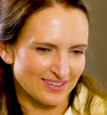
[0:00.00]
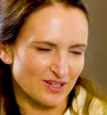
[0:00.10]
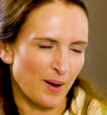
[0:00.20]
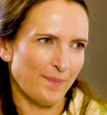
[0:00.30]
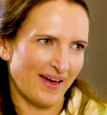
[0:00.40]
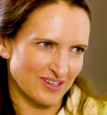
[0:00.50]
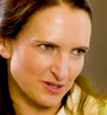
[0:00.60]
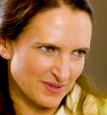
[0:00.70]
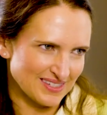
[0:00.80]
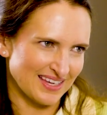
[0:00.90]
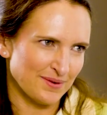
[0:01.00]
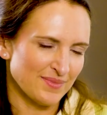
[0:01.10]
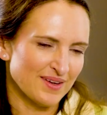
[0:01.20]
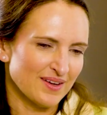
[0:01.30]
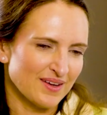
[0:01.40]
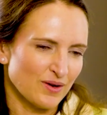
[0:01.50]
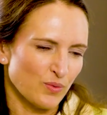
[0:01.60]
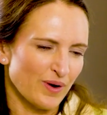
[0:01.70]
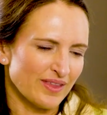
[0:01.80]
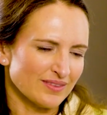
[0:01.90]
the top management team
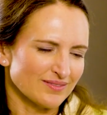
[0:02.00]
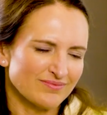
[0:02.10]
with